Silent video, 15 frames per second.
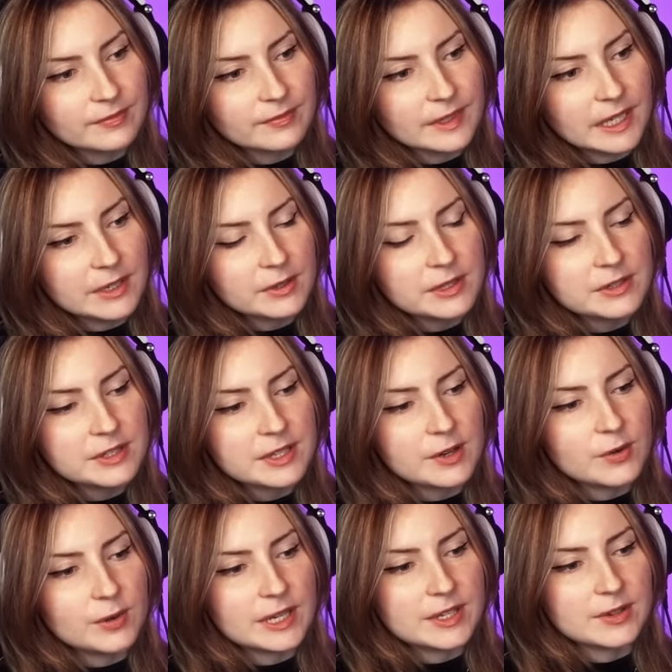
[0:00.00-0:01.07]
I know there's a
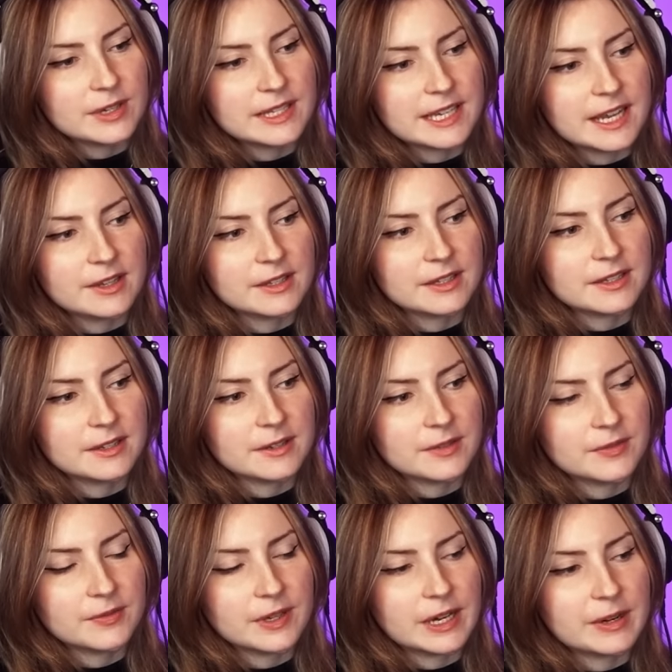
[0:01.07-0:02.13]
quiz you can take to
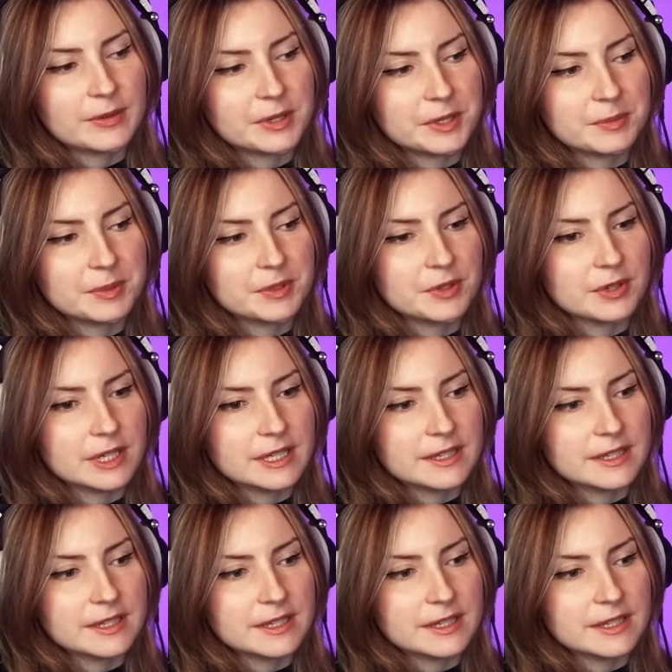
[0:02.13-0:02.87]
figure out what your Patronus